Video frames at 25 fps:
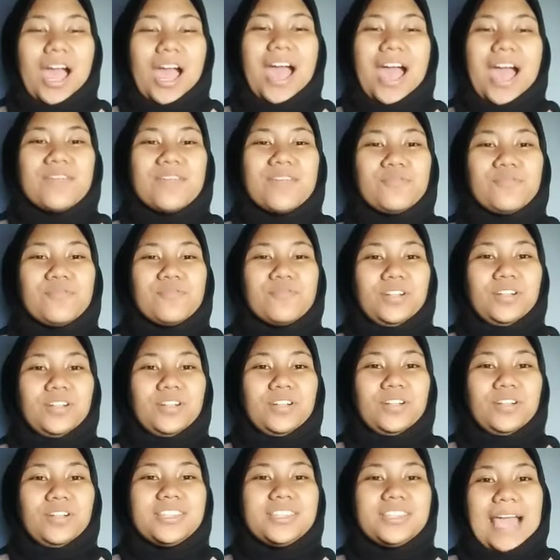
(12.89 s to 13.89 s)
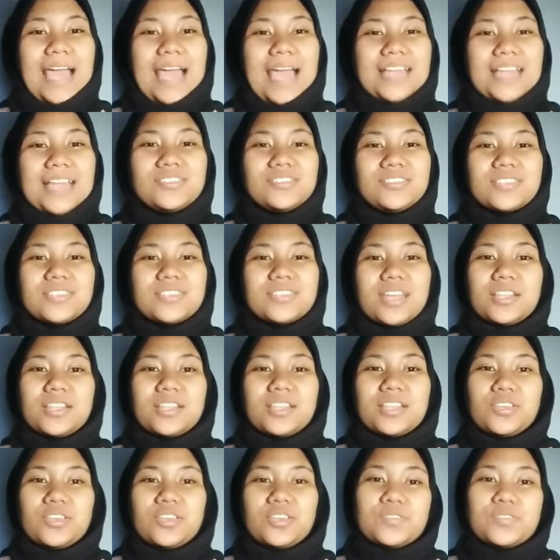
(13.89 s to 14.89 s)
I would like to tell
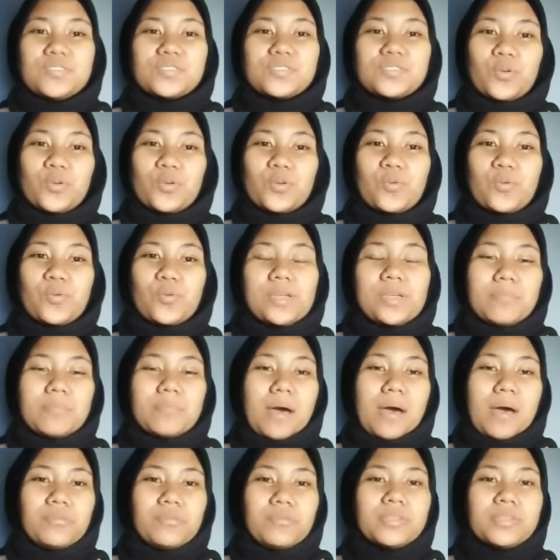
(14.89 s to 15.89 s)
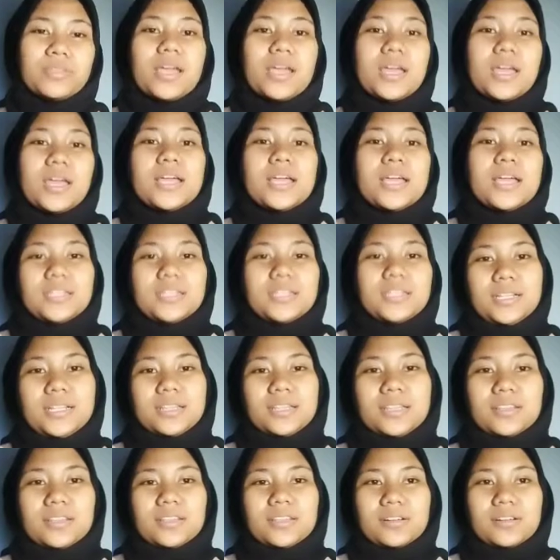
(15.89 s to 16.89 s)
you a story about the
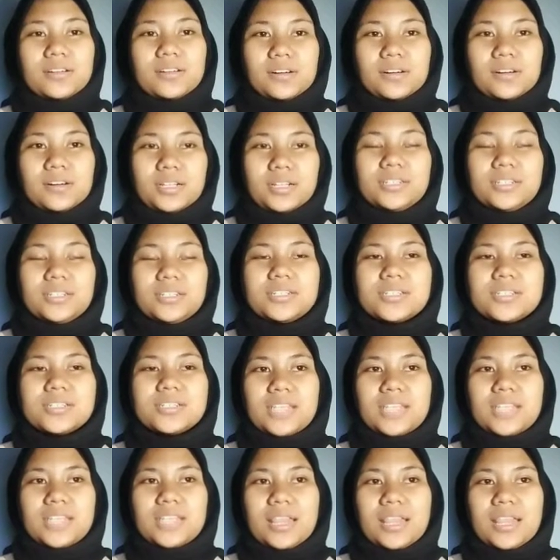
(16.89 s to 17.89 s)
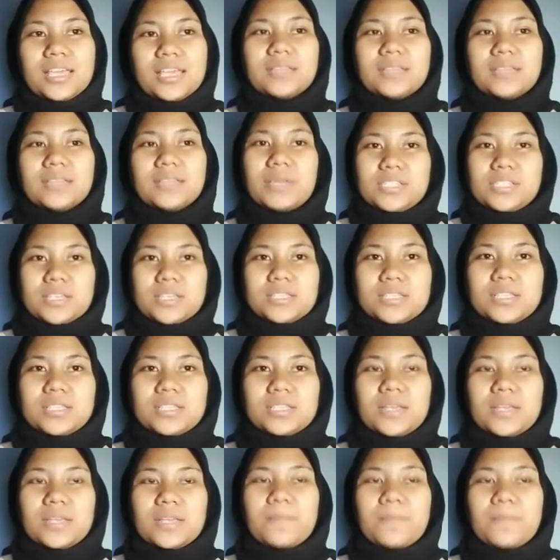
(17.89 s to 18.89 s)
little girl selling
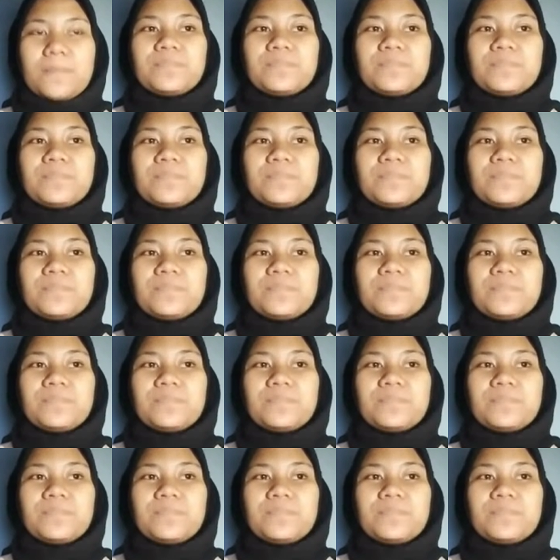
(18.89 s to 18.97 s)
matches.